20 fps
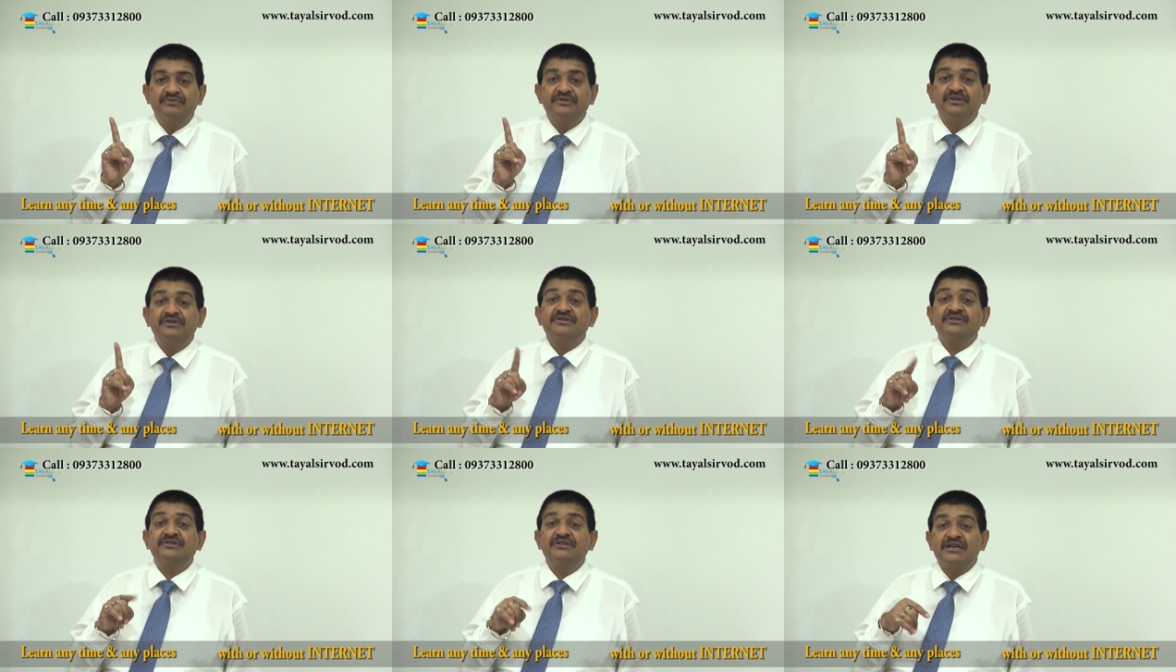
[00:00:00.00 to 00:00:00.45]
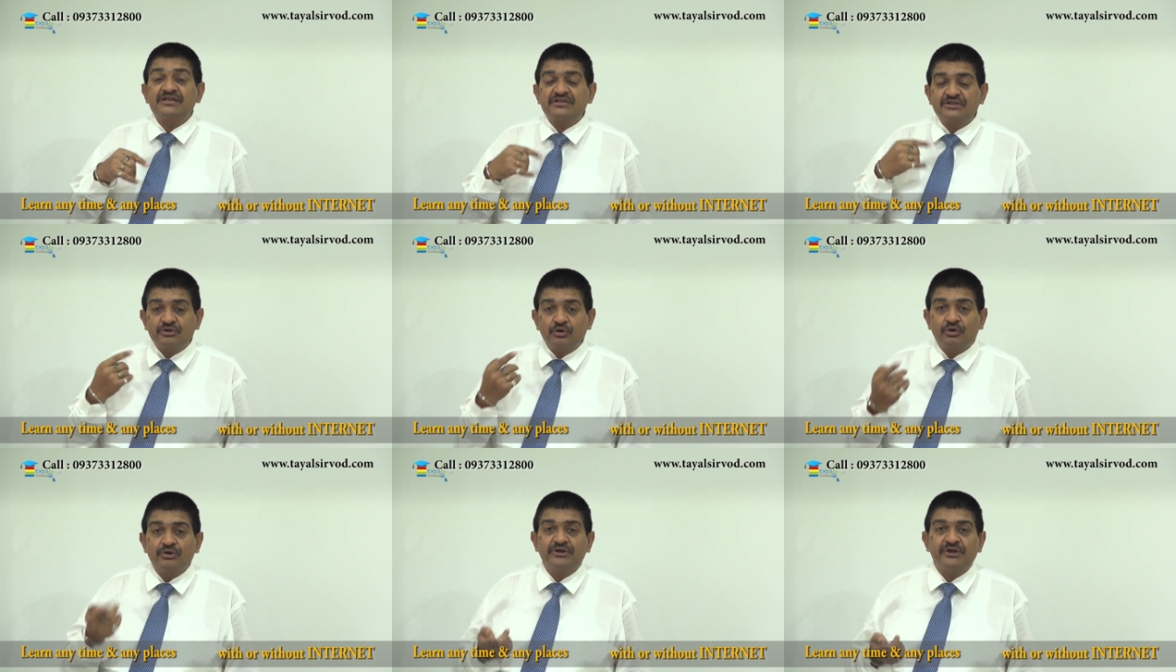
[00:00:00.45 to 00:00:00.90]
this
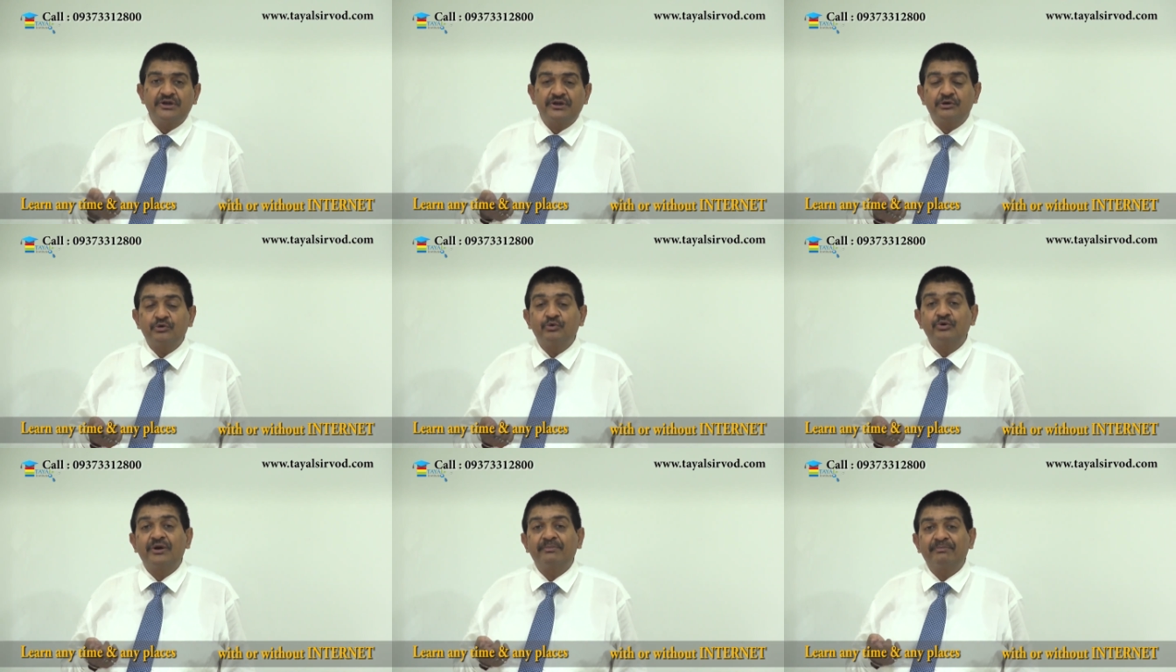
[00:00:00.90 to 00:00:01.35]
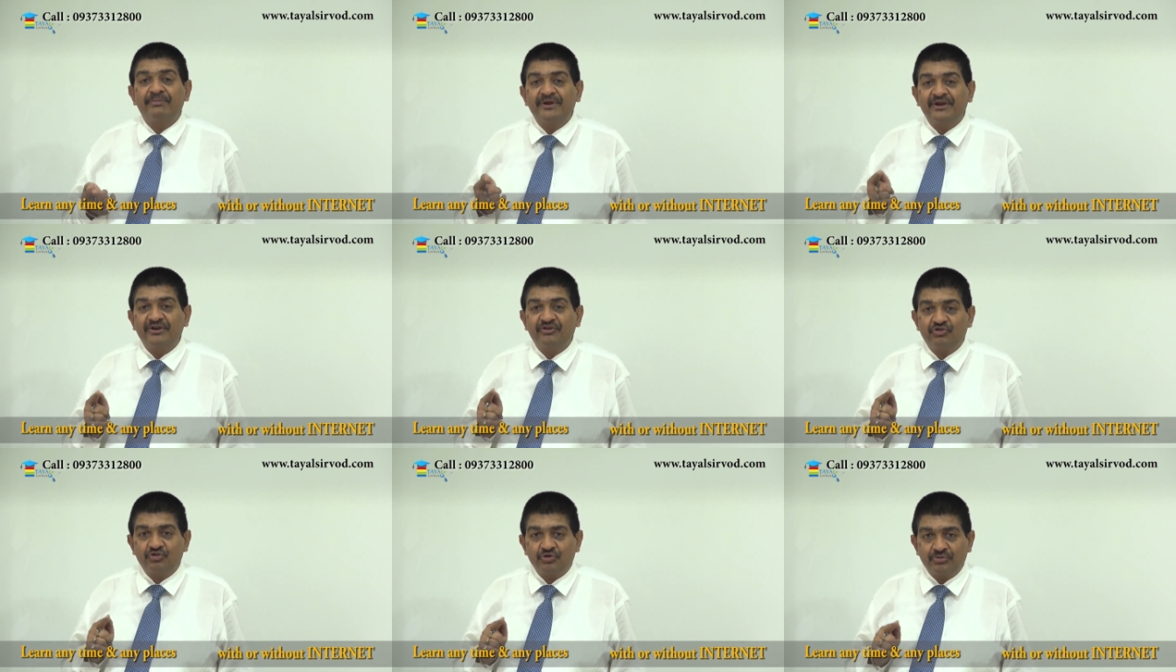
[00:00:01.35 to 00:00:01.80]
does not include
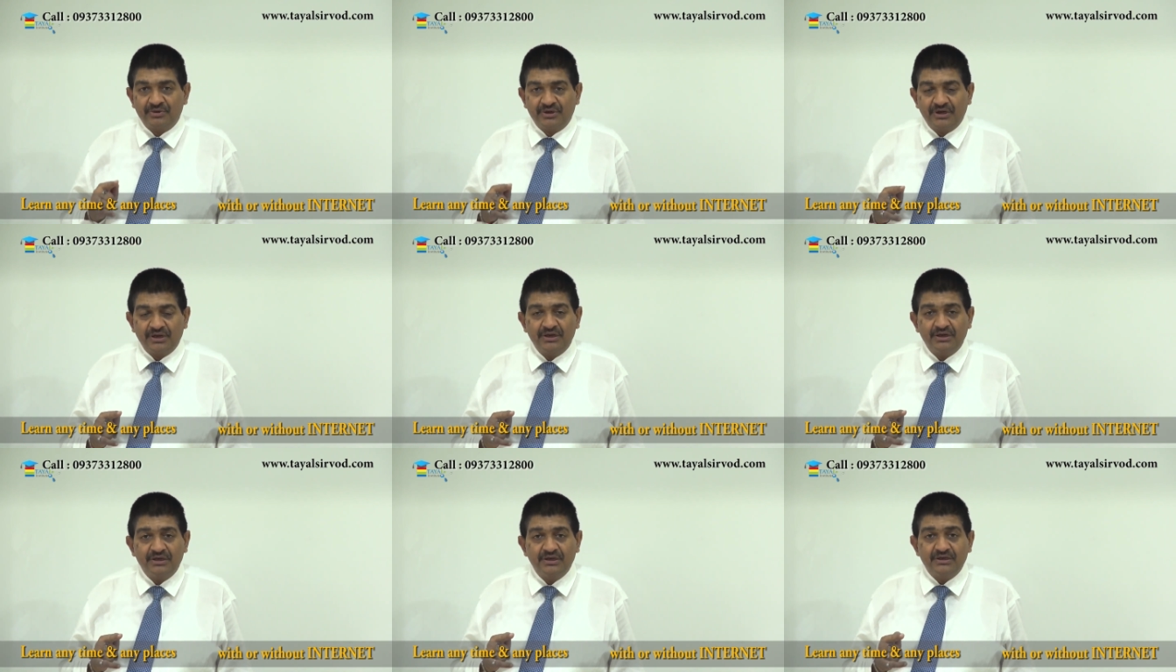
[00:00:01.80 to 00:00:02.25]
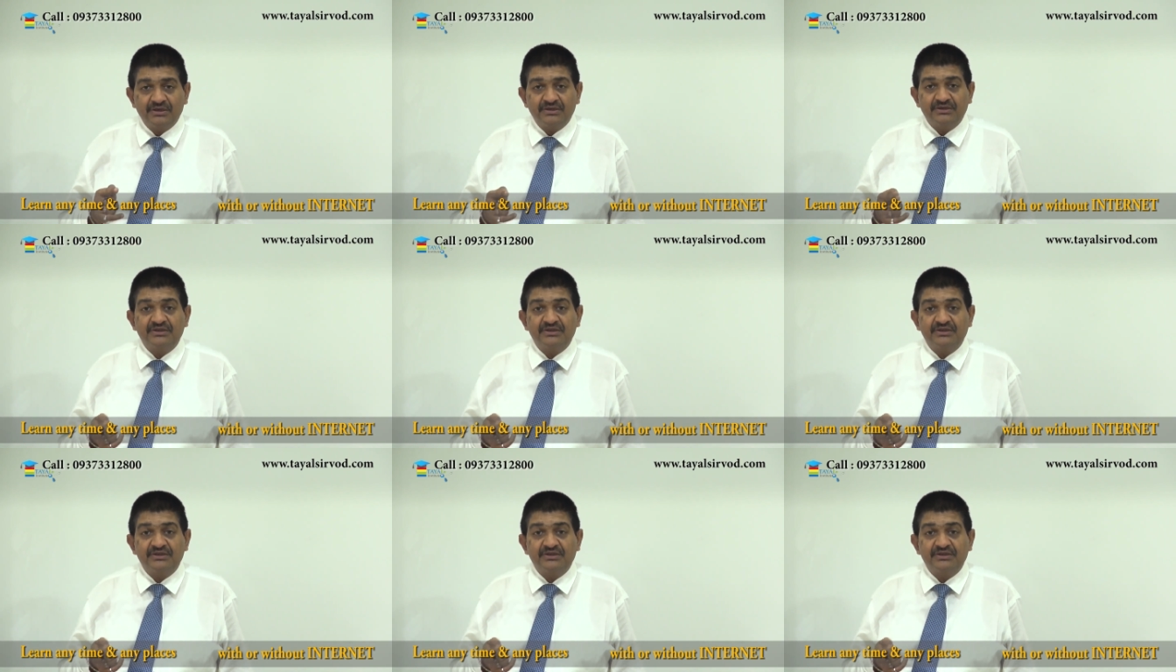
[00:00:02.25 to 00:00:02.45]
appellate tribunal,